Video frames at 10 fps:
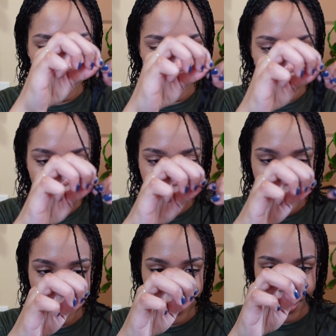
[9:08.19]
So I
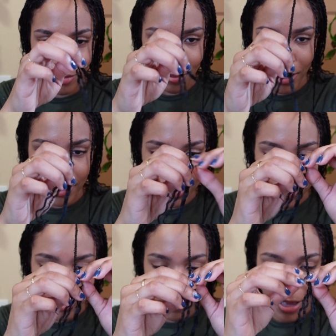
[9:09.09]
definitely have to
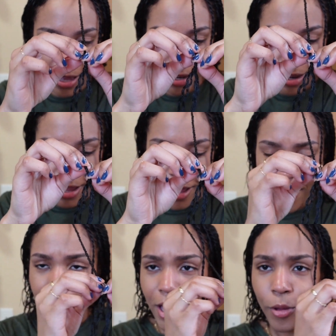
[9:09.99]
practice, but
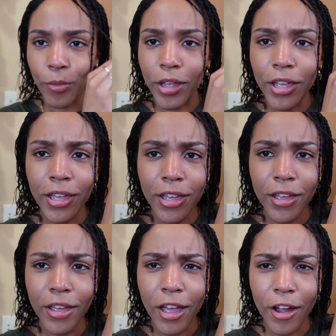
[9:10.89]

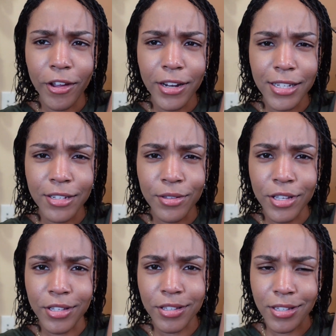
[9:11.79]
we are gonna do
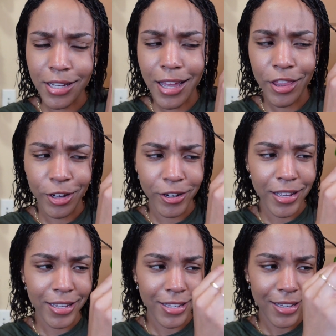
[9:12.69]
this together
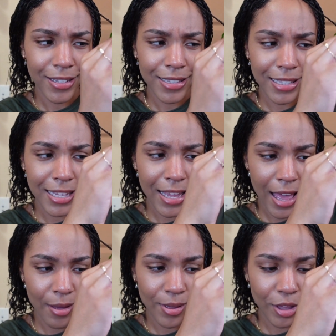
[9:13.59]
and see
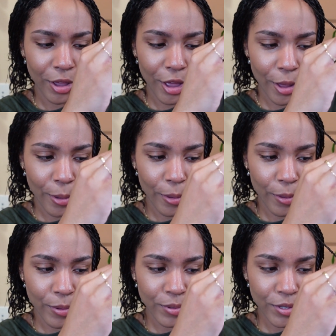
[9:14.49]
how it
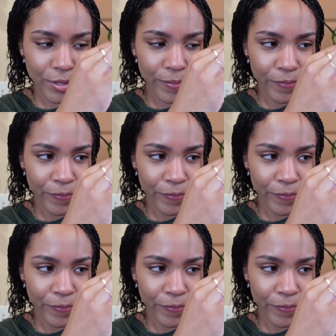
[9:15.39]
goes.